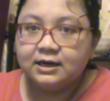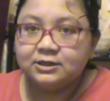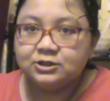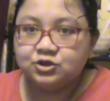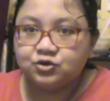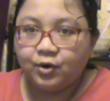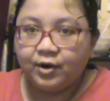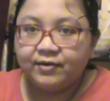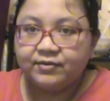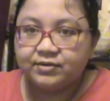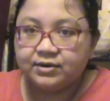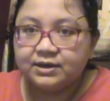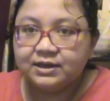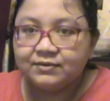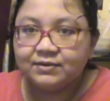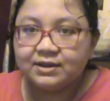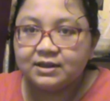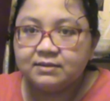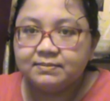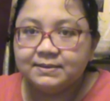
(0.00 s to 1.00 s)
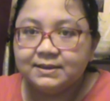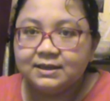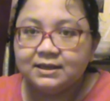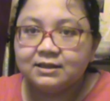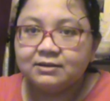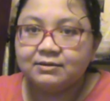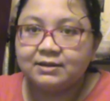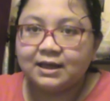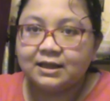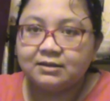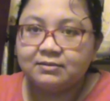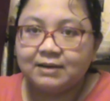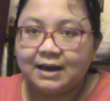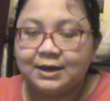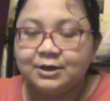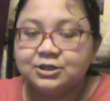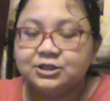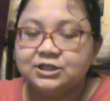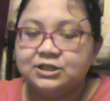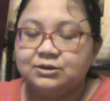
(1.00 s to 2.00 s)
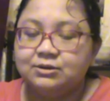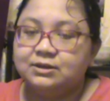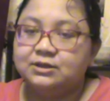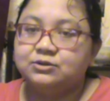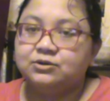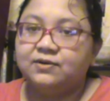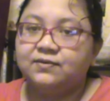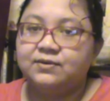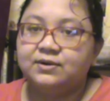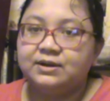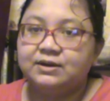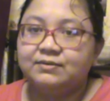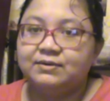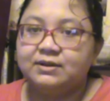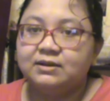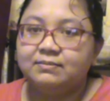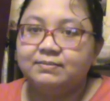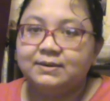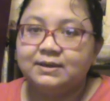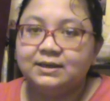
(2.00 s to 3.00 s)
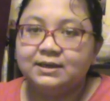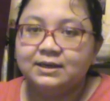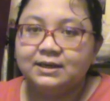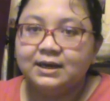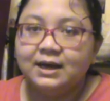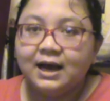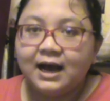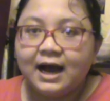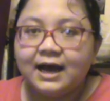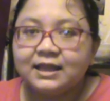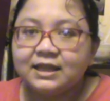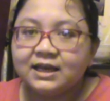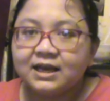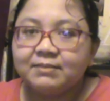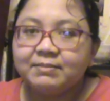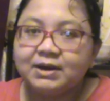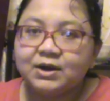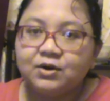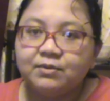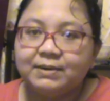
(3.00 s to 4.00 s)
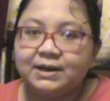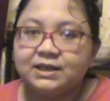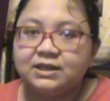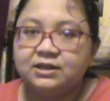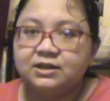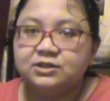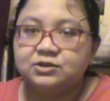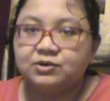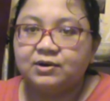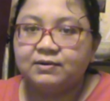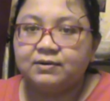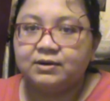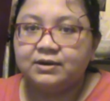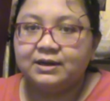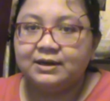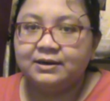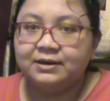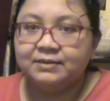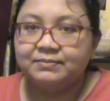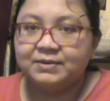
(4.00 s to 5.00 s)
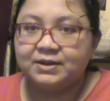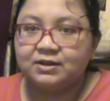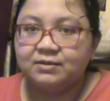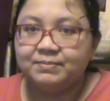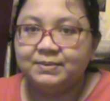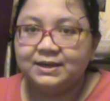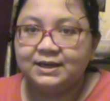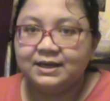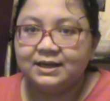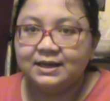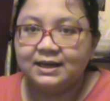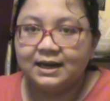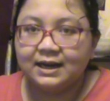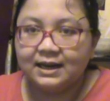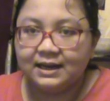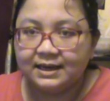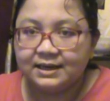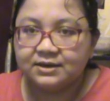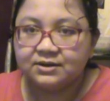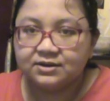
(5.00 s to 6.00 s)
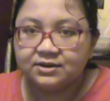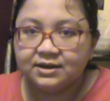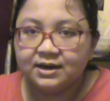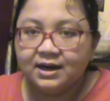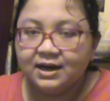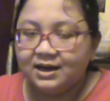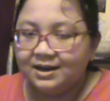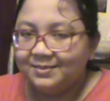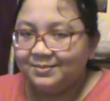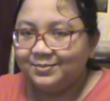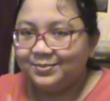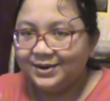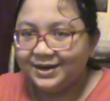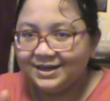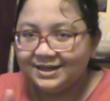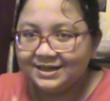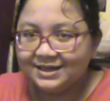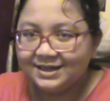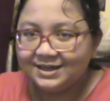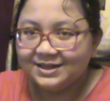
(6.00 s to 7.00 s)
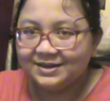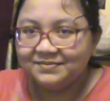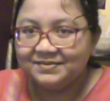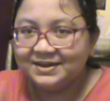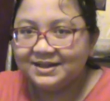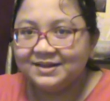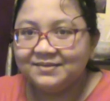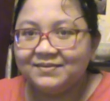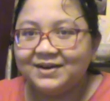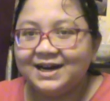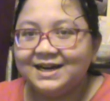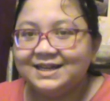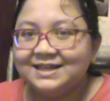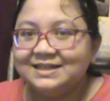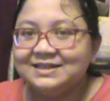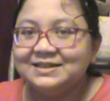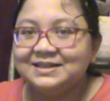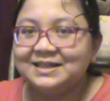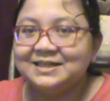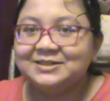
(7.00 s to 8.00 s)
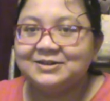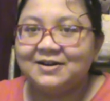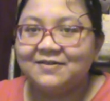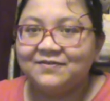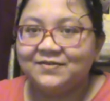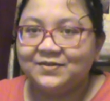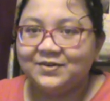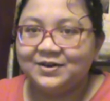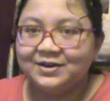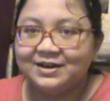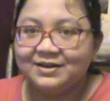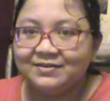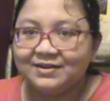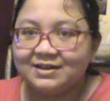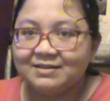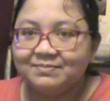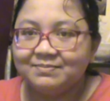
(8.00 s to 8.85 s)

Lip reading: Joy of Cooking recipe. So I usually use the Joy of Cooking recipe. I think I might go back to the Joy of Cooking recipe later. But the reason why I didn't use the Joy of Cooking